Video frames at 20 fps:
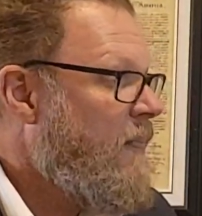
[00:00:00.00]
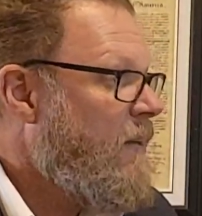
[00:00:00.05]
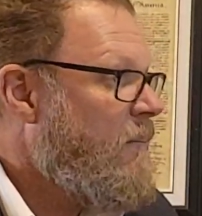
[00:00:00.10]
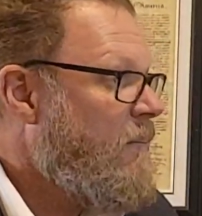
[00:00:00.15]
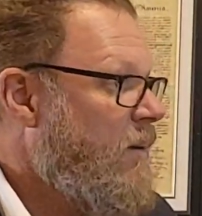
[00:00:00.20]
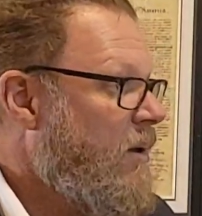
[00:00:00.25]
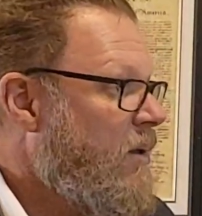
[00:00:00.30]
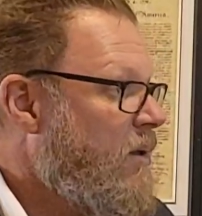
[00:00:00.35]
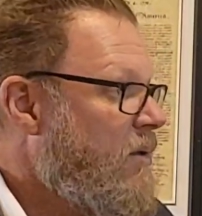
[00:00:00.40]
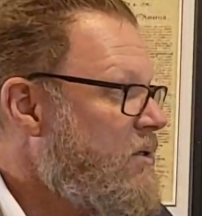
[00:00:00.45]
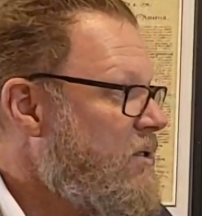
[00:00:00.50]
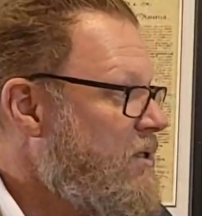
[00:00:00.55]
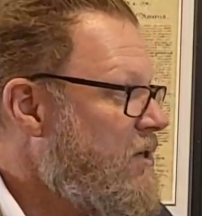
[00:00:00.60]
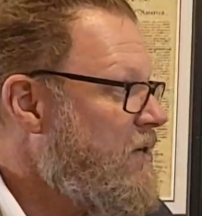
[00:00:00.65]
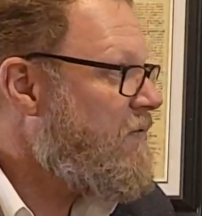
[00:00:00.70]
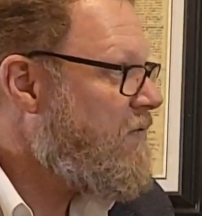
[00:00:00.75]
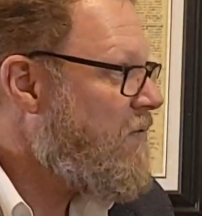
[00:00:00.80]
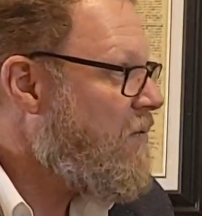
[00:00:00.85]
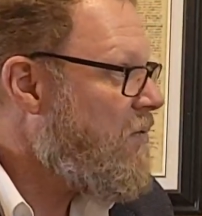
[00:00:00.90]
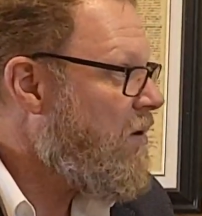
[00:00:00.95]
Bill
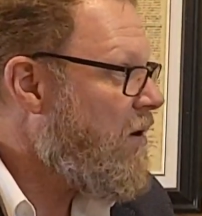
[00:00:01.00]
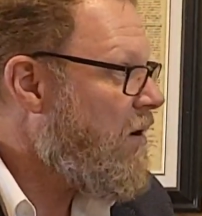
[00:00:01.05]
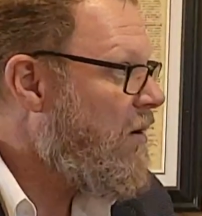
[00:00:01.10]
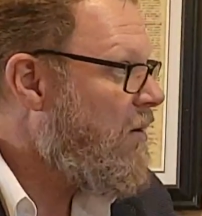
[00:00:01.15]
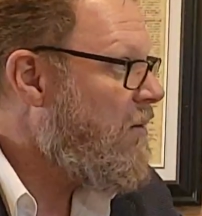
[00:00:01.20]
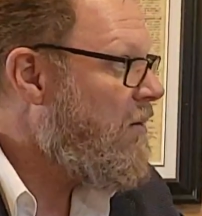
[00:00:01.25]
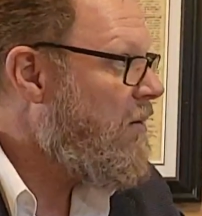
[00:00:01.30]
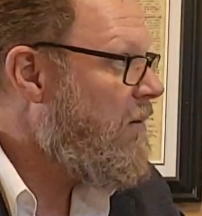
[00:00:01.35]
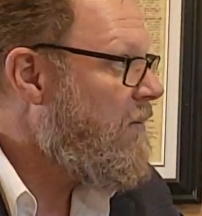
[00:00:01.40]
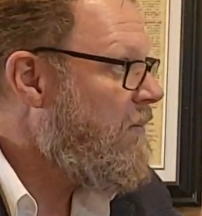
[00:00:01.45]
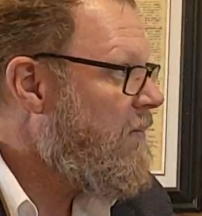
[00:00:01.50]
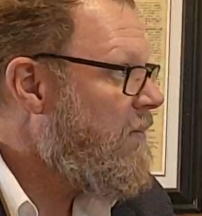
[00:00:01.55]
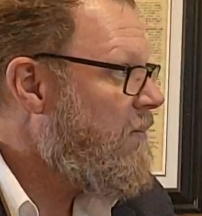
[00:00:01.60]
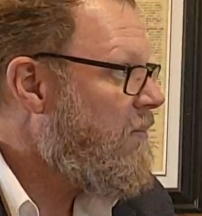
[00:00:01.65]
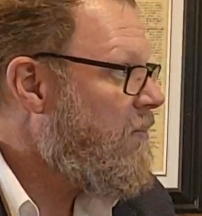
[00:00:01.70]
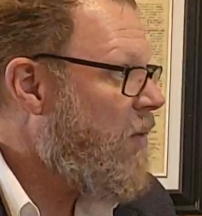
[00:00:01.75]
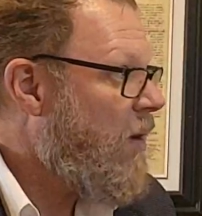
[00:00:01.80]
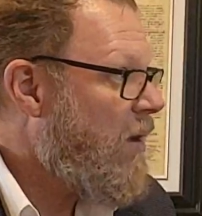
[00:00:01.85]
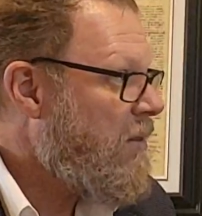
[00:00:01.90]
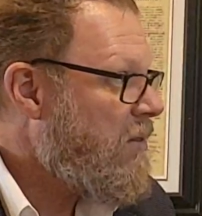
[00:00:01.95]
C-4
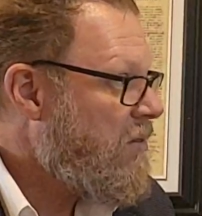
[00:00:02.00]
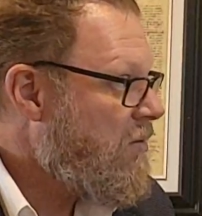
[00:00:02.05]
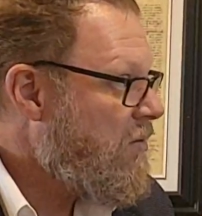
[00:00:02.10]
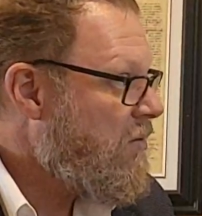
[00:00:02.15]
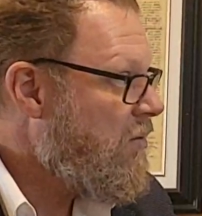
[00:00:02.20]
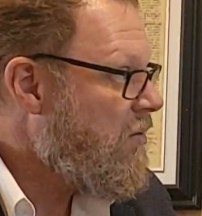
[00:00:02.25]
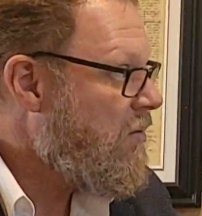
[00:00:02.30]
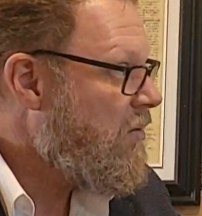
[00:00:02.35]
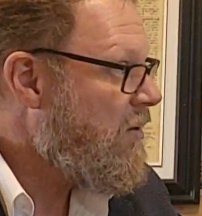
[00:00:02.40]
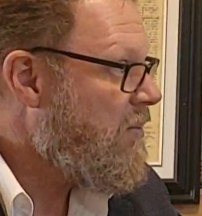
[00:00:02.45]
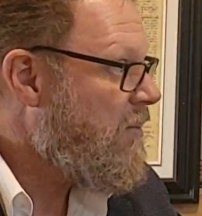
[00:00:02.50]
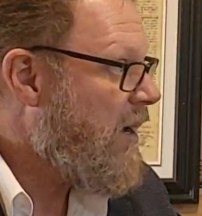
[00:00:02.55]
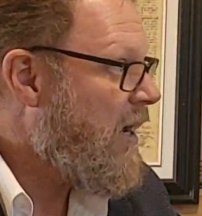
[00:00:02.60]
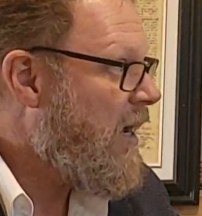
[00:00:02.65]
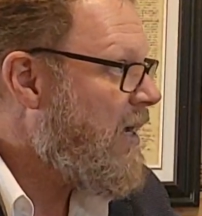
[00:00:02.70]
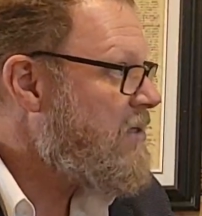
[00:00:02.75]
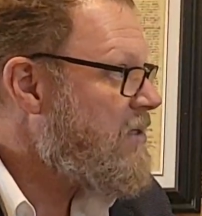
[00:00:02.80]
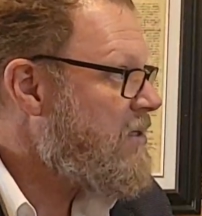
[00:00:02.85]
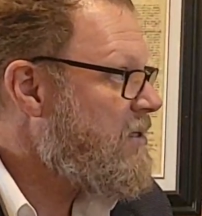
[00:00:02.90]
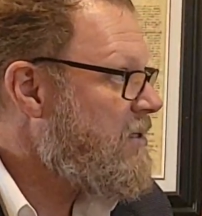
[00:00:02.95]
went through and
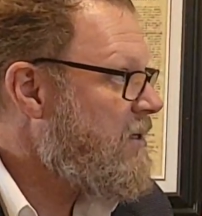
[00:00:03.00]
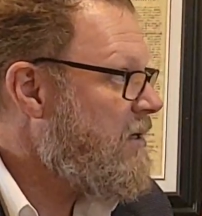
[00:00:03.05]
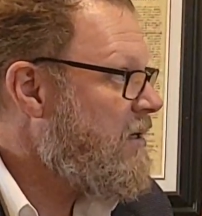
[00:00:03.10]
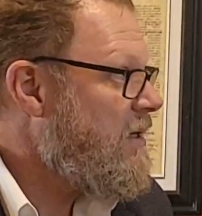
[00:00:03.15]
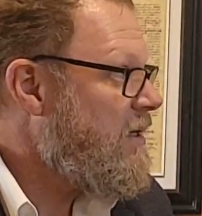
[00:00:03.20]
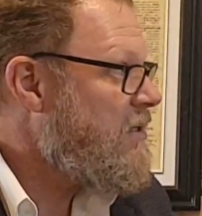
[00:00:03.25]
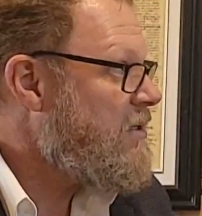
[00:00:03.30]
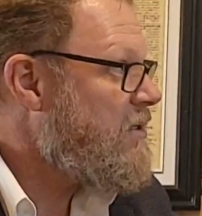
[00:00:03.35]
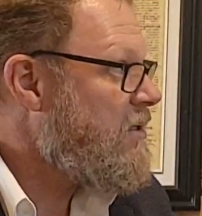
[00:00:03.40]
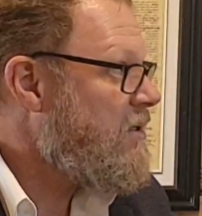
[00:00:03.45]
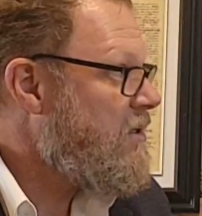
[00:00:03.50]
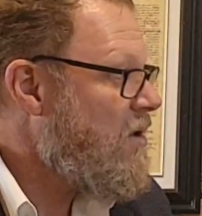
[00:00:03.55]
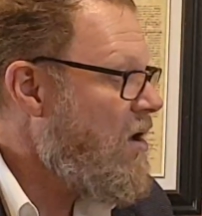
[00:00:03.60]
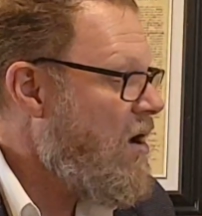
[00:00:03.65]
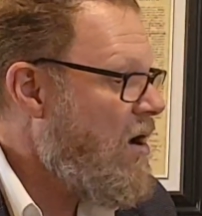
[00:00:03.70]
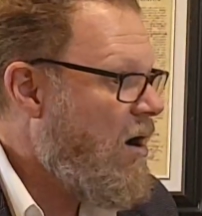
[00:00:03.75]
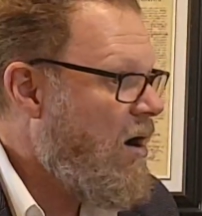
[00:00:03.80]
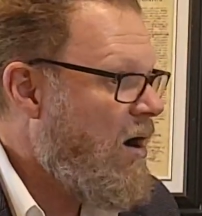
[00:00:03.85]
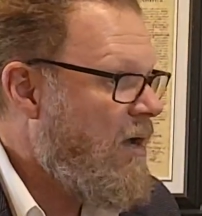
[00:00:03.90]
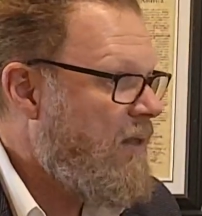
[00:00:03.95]
passed into
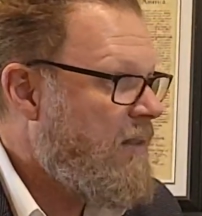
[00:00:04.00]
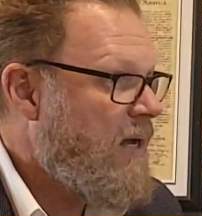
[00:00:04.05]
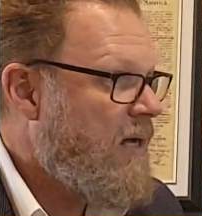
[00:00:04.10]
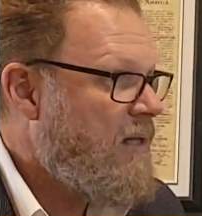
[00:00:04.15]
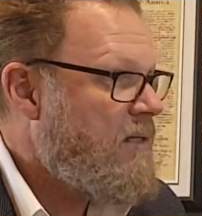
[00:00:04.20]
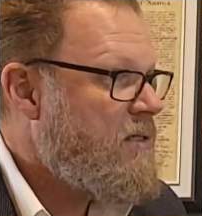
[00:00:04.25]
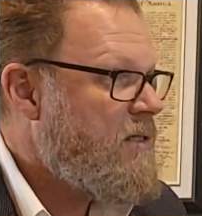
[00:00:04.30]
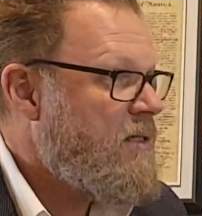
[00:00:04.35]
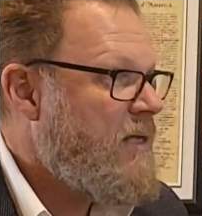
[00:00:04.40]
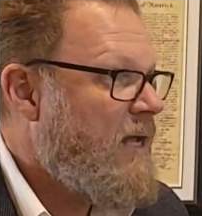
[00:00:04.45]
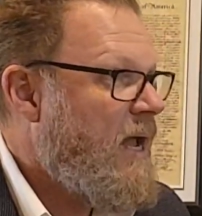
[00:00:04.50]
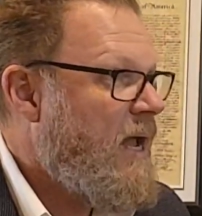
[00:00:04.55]
law. And that's the